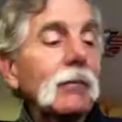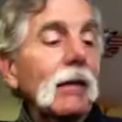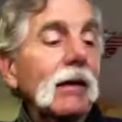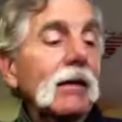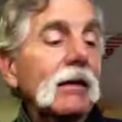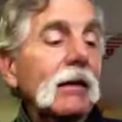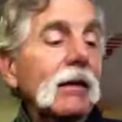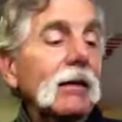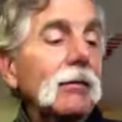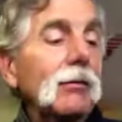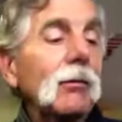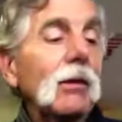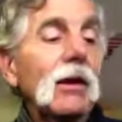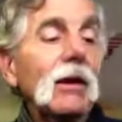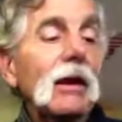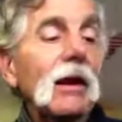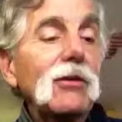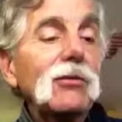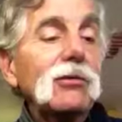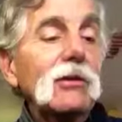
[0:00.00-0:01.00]
again,
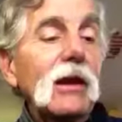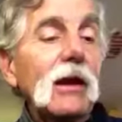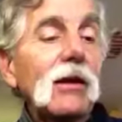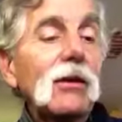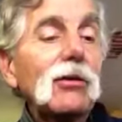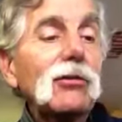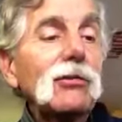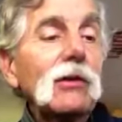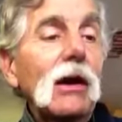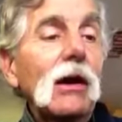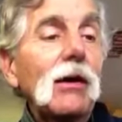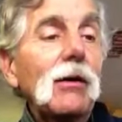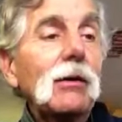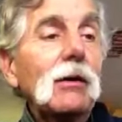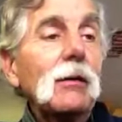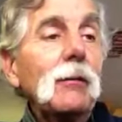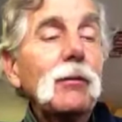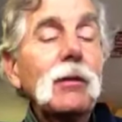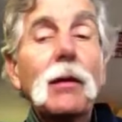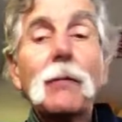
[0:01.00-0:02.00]
really nice
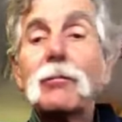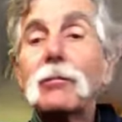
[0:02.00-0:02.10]
Yanagisawa,